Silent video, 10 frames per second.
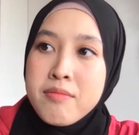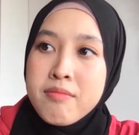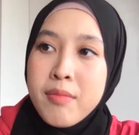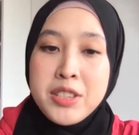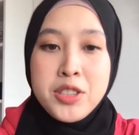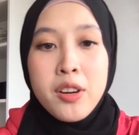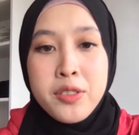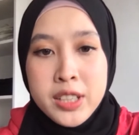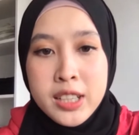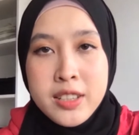my song
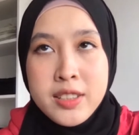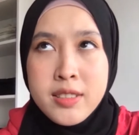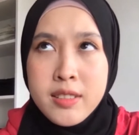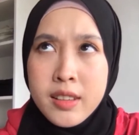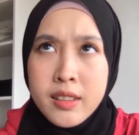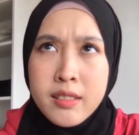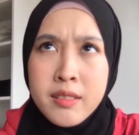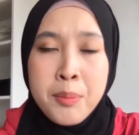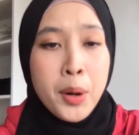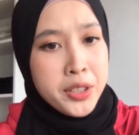release in
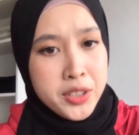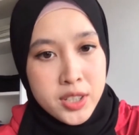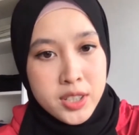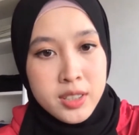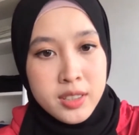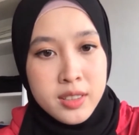March.